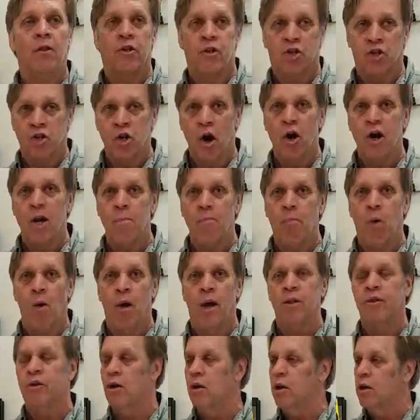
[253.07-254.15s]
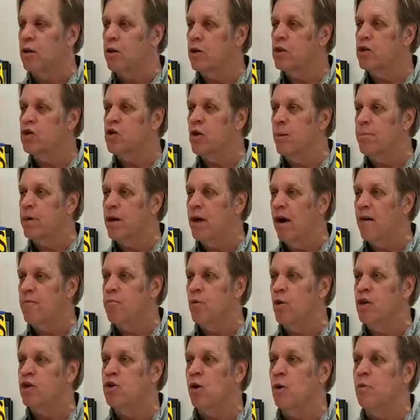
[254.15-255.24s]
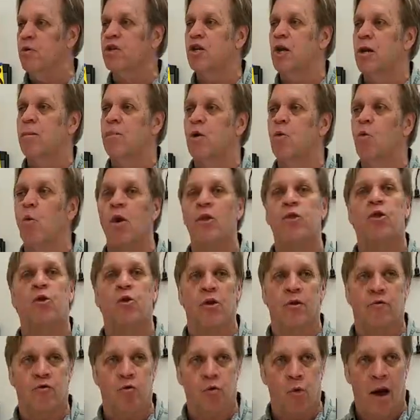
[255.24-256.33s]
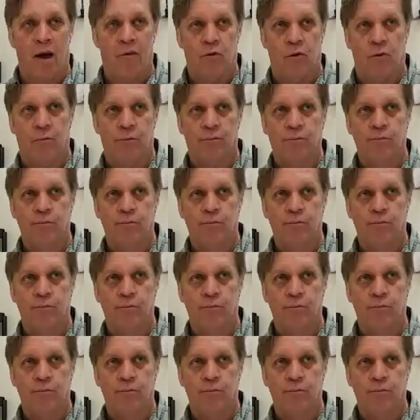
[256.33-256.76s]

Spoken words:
the starting point, the good jumping off point, is always going to be one third of travel.